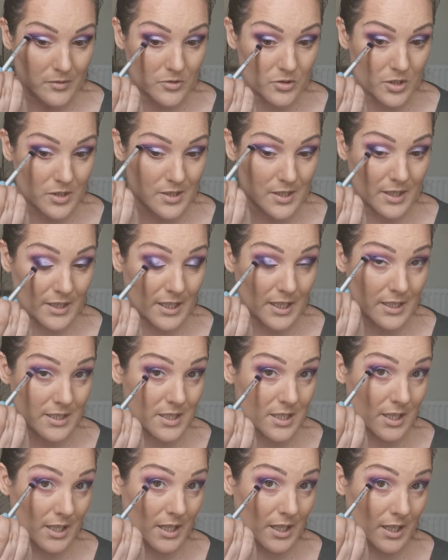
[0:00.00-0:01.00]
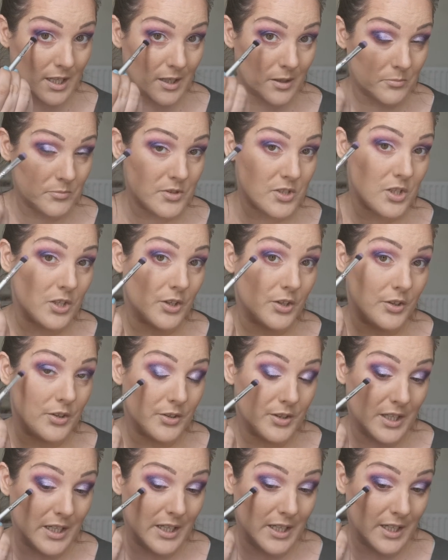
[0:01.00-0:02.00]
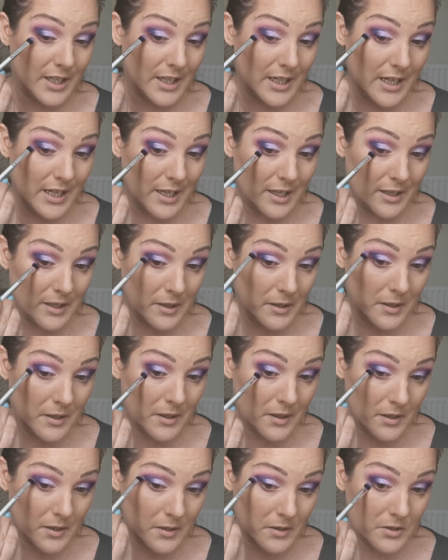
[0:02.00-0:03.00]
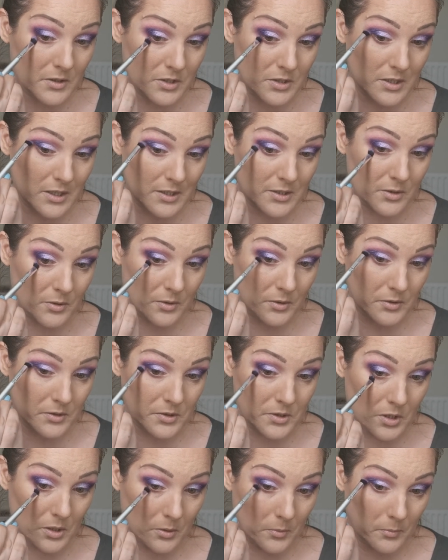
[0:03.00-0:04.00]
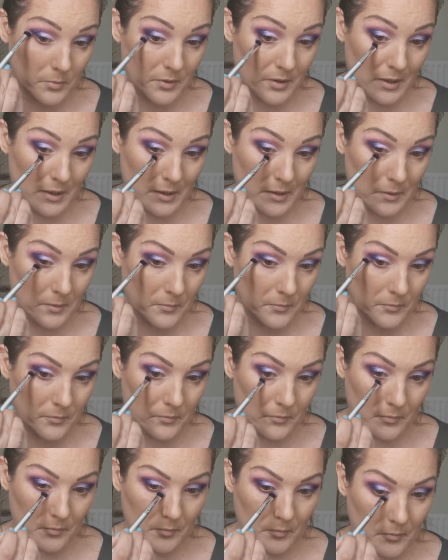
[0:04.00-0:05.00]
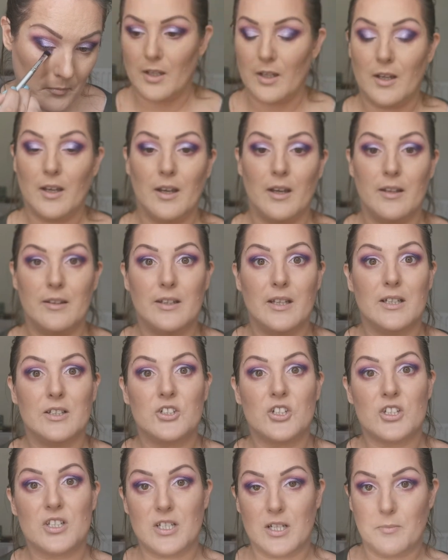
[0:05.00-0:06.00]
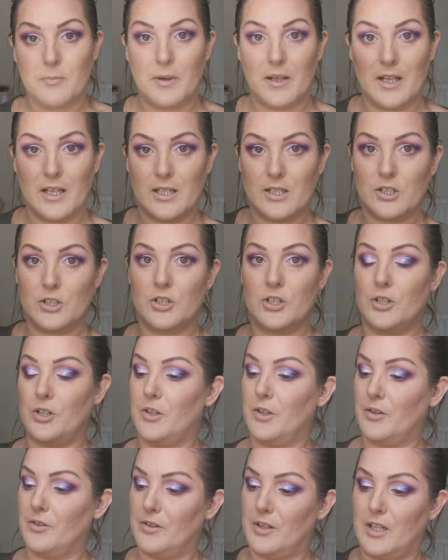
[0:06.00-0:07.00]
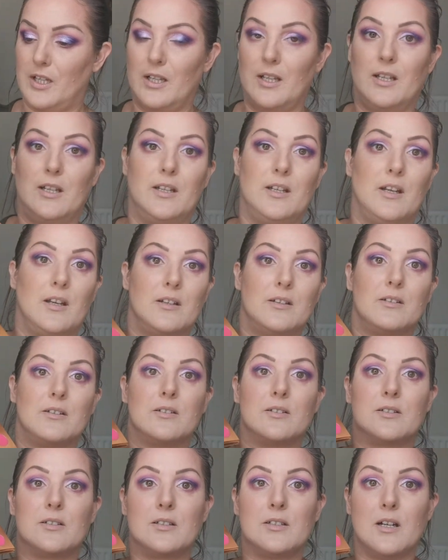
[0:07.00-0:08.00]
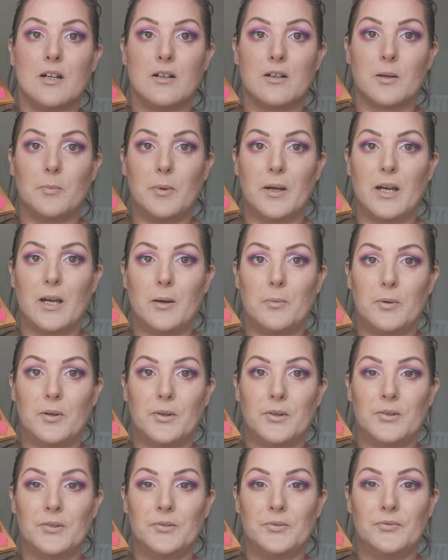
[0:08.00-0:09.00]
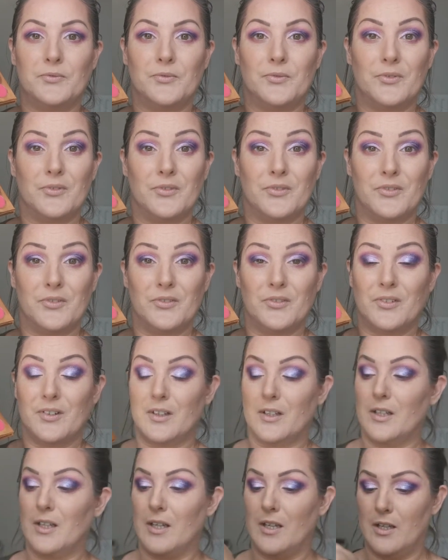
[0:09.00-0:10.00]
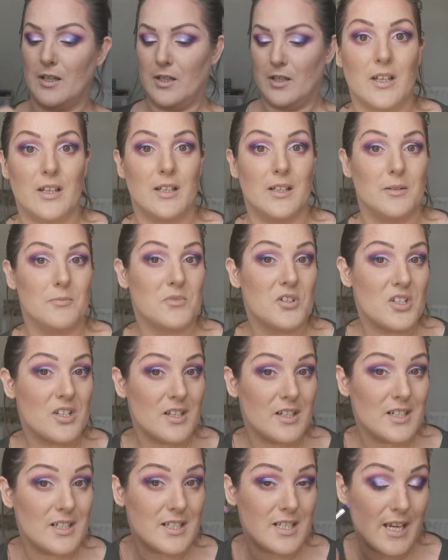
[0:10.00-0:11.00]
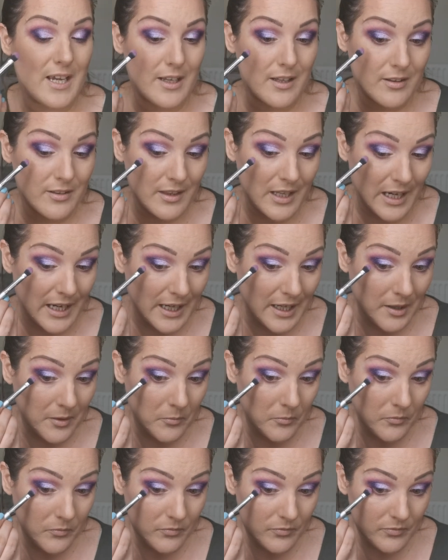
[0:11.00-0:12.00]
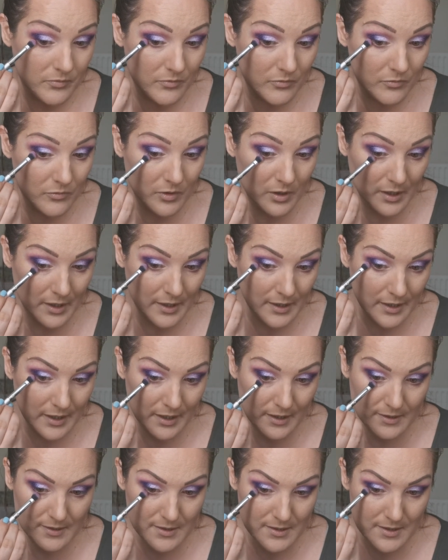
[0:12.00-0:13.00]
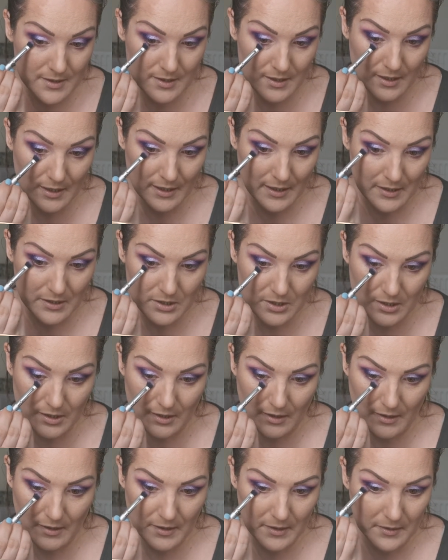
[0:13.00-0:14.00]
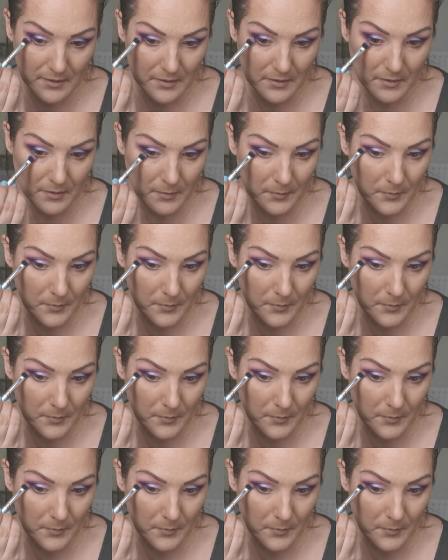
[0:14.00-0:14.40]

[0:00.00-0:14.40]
just connecting it up to the uh, shadow on the top there and then just dipping into the darker purple I'm just going to take that right against the lash line